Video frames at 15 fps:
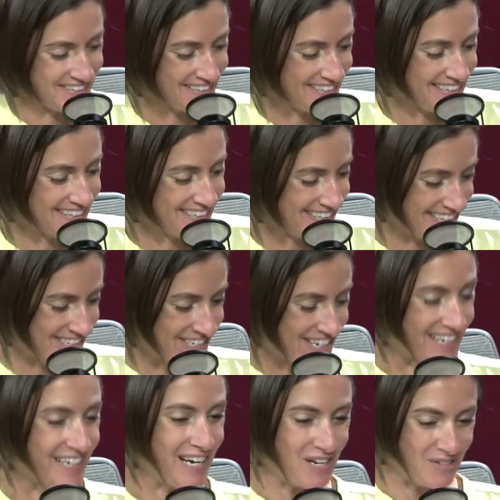and check
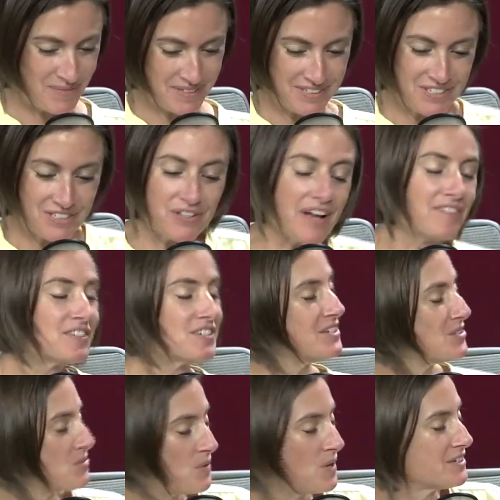it out, but she'll have to
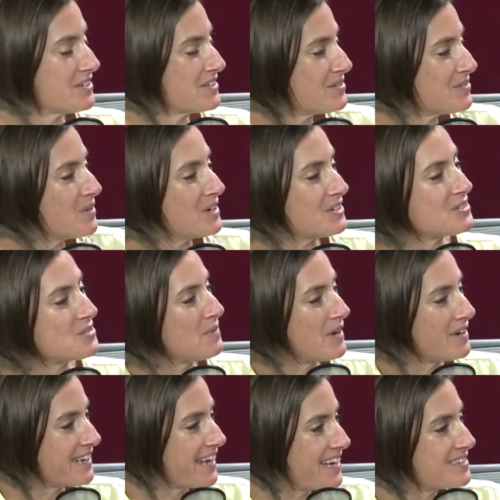just watch the
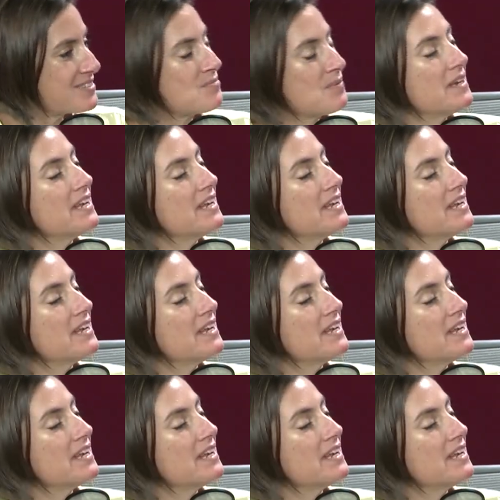podcast. But